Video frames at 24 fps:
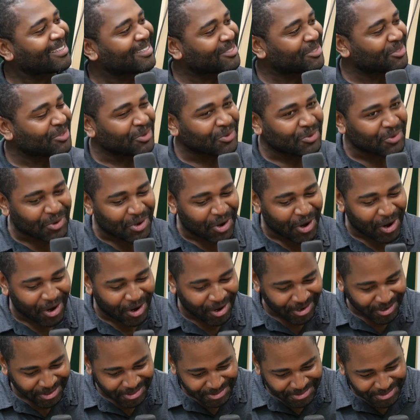to
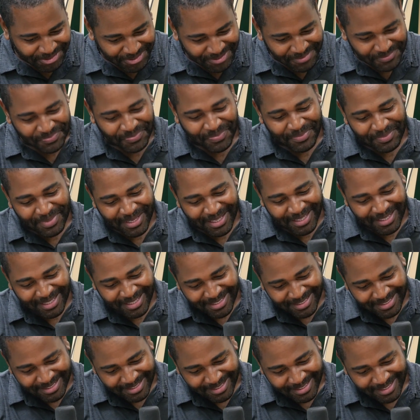cars
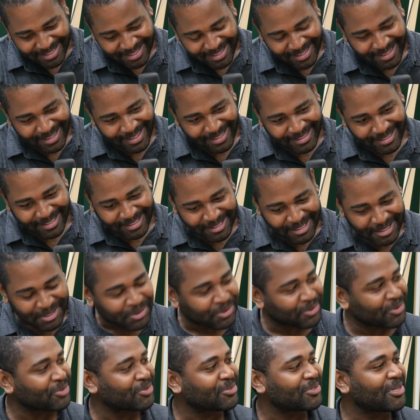because the
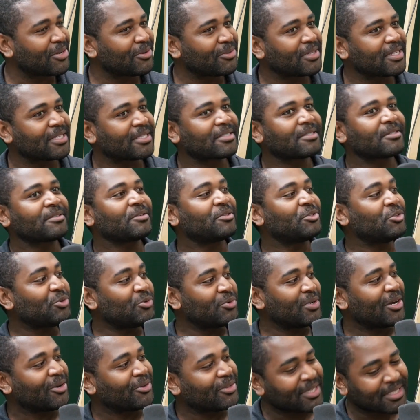listeners know this, you
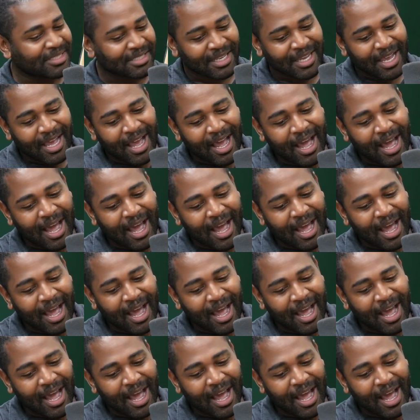know this.